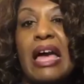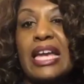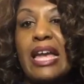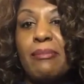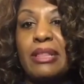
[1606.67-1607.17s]

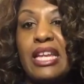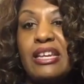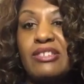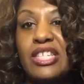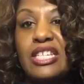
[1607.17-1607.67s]
can't
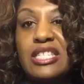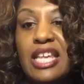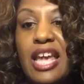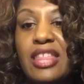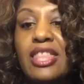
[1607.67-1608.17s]
believe she
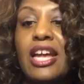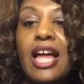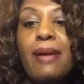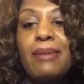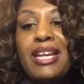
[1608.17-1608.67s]
said that.
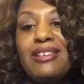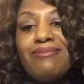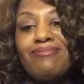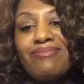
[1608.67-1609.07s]
I mean,